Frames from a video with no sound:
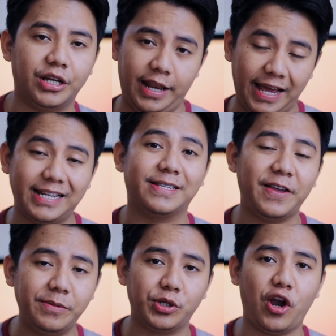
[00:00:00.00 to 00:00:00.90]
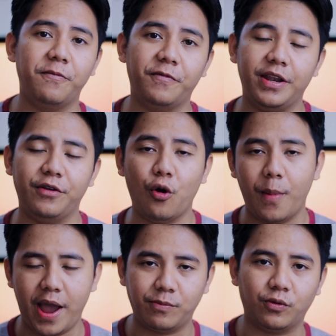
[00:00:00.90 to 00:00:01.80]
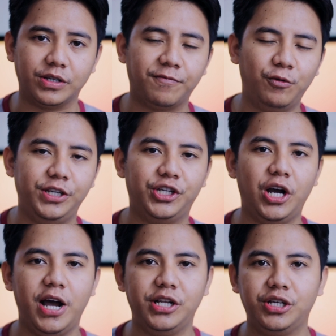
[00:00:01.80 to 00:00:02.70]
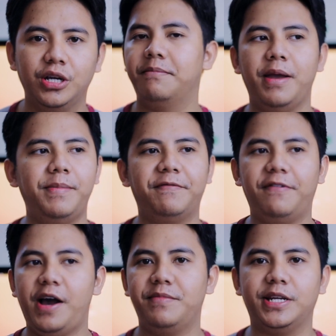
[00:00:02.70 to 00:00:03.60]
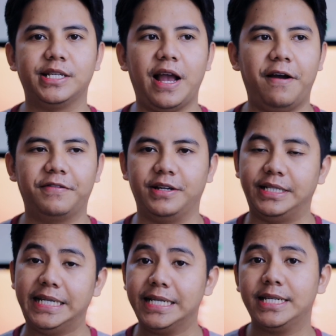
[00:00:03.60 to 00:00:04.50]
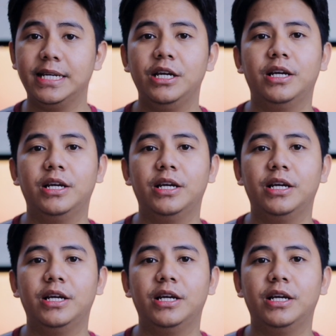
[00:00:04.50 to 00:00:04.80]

And at the same time, when your MacBook is fully charged, maybe 5 minutes after this,